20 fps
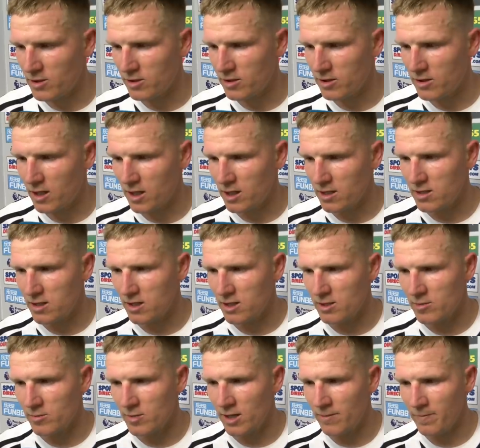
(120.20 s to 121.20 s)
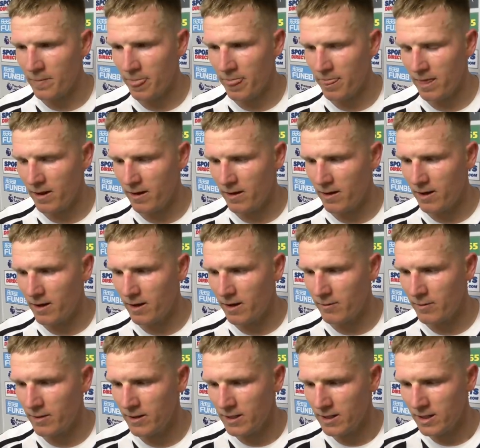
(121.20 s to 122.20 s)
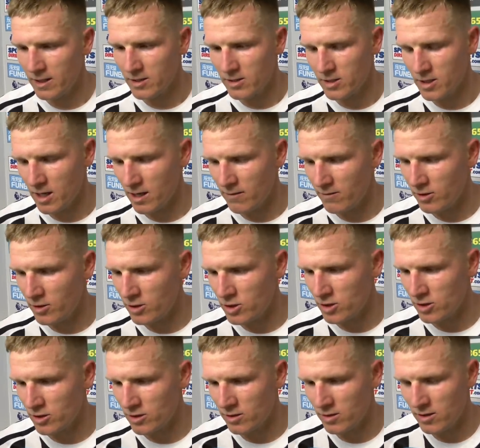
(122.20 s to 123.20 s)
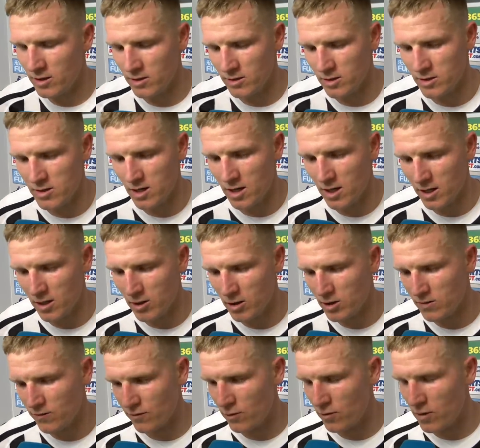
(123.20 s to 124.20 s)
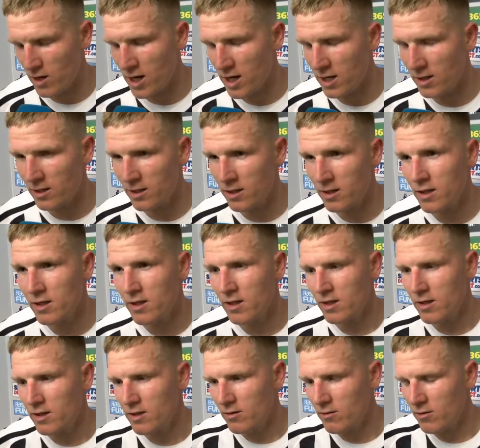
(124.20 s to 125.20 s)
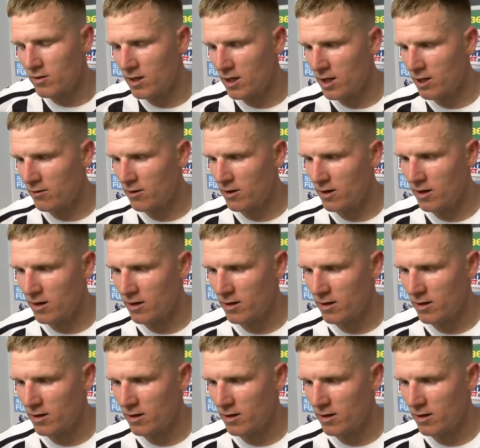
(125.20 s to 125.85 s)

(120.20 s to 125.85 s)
at the start of the season, but togetherness and desire got us through that, and we're now,